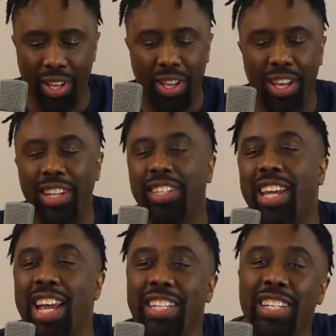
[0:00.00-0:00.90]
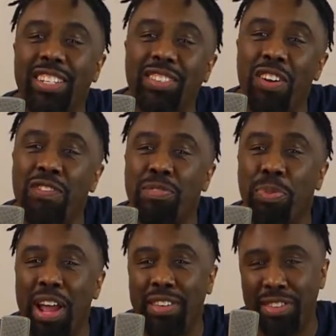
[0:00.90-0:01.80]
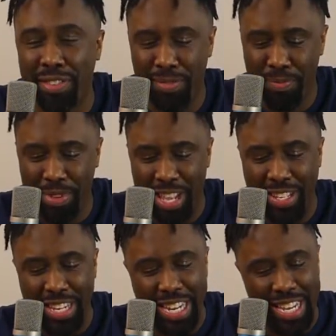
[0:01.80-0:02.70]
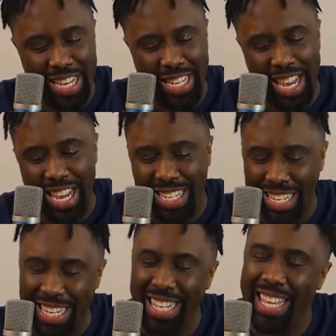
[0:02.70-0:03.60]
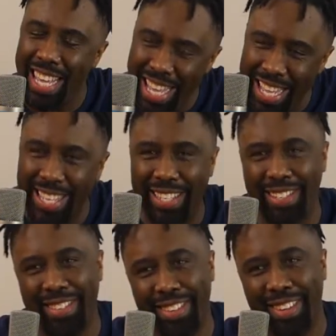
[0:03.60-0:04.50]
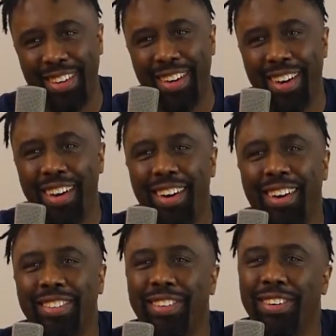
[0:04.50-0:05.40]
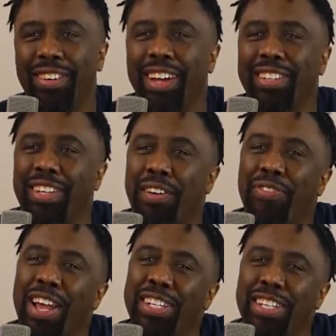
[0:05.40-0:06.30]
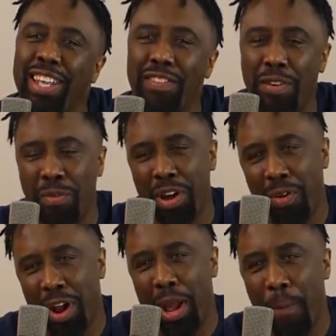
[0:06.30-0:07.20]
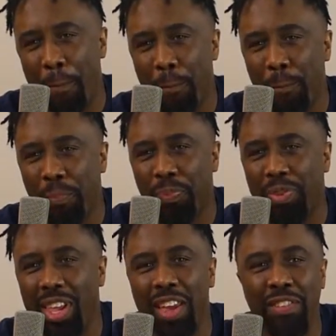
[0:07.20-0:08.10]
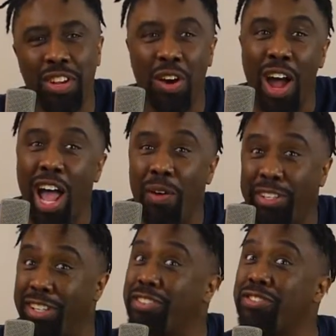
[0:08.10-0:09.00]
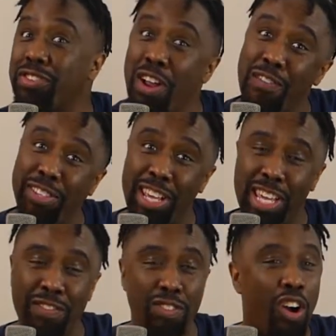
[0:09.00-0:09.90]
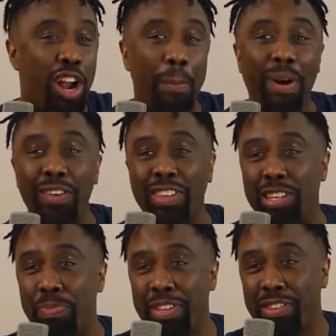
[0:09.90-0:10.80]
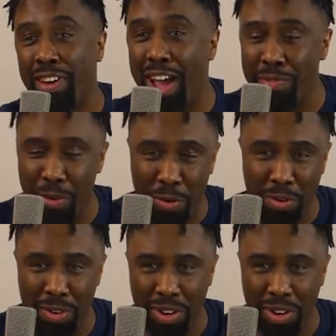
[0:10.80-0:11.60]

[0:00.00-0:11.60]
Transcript: is changing its service prices. Yes, it is. Yes, it is. So like I said, inflation is everywhere, right? Even though it's a service they give you, already bought the expensive iPhone.